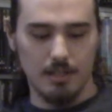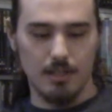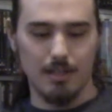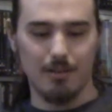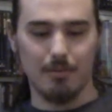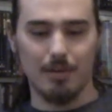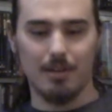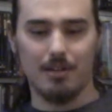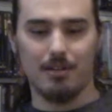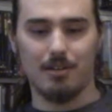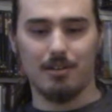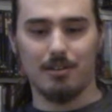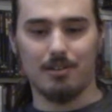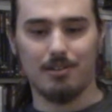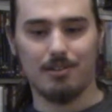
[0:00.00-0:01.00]

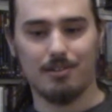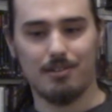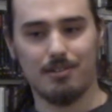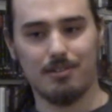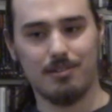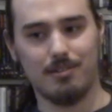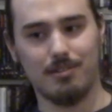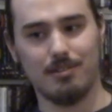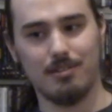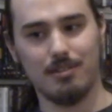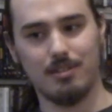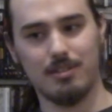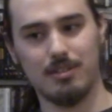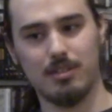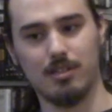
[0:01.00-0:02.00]
Anyway,
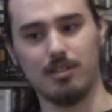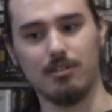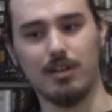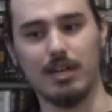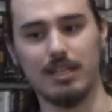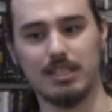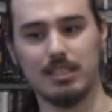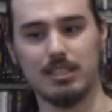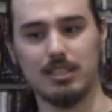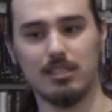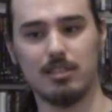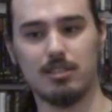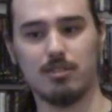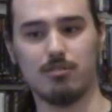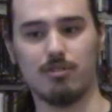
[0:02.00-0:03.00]

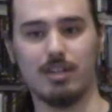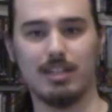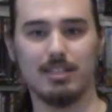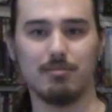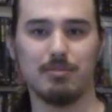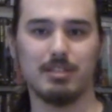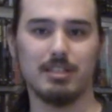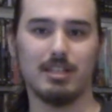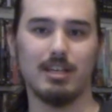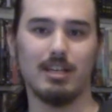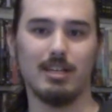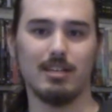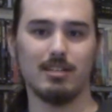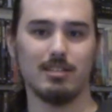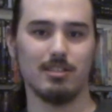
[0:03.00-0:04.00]
Colossus tries once
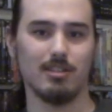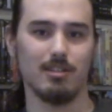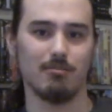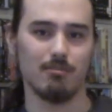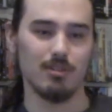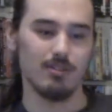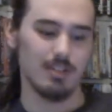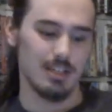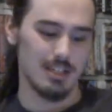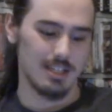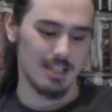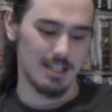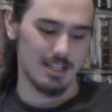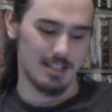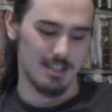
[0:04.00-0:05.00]
again to really
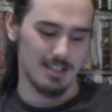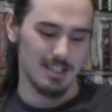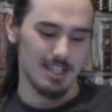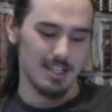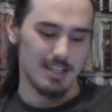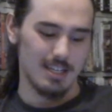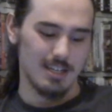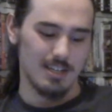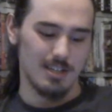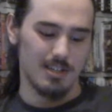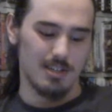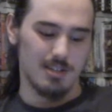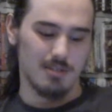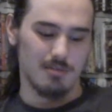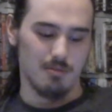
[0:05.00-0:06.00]
get
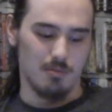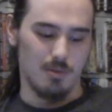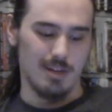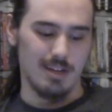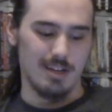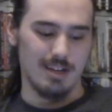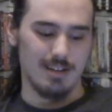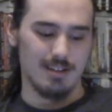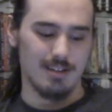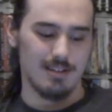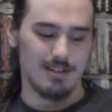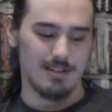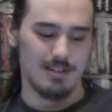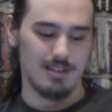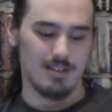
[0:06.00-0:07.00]
Wade
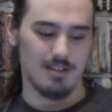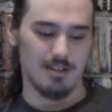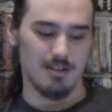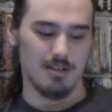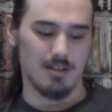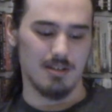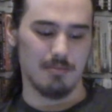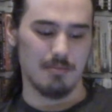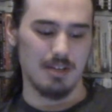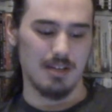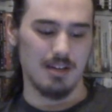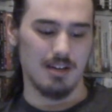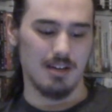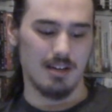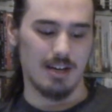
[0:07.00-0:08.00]
to
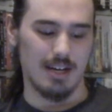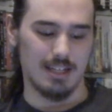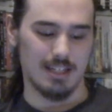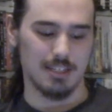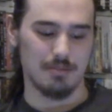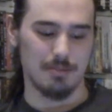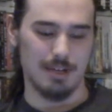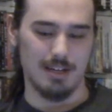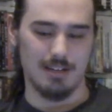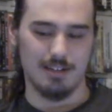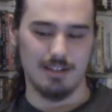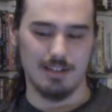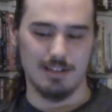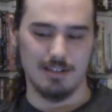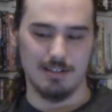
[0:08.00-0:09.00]
be an
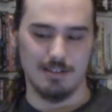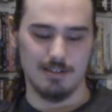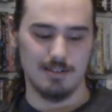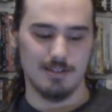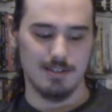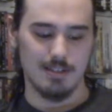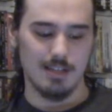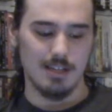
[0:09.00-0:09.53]
X-Men, and